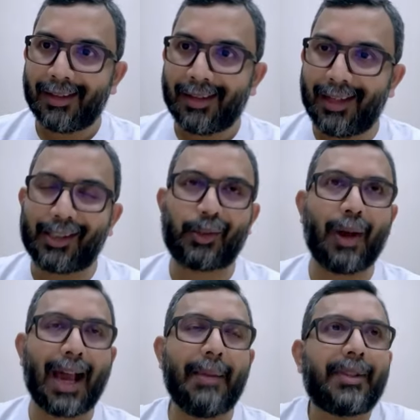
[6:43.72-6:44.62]
It is so.
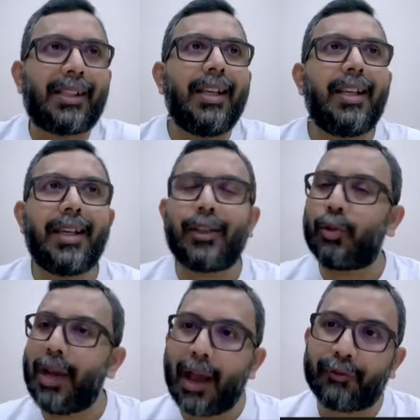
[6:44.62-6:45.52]
I'm still here
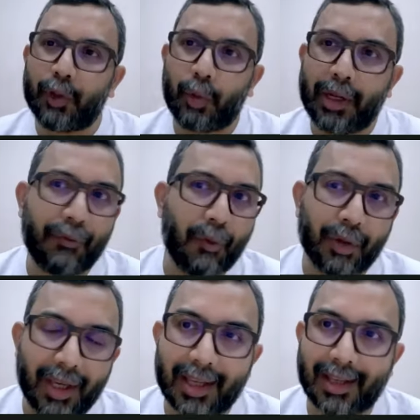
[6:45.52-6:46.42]
today after 24
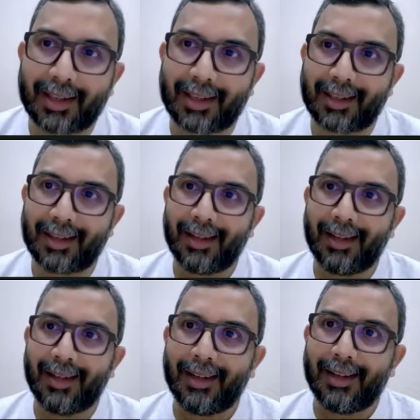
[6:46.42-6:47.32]
years
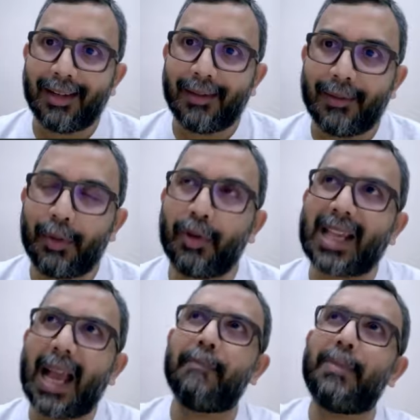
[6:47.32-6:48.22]
because
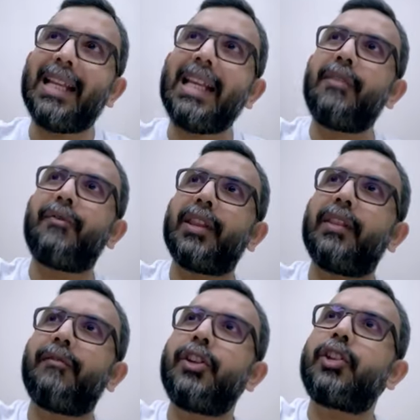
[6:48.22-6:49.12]
I believe in
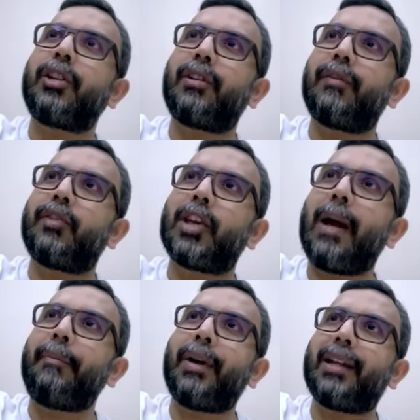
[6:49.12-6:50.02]
the vision of
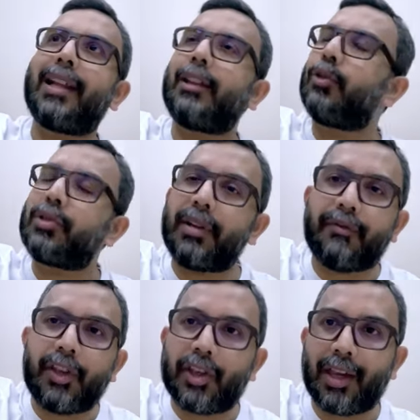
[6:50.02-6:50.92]
Japa and Dato Sri
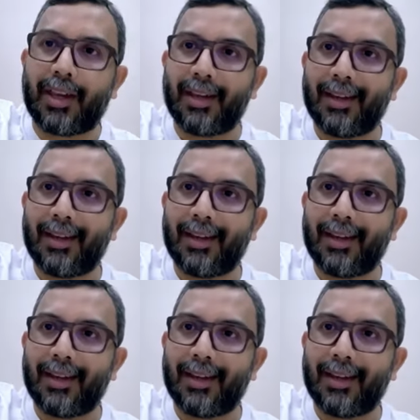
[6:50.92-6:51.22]
Vijay.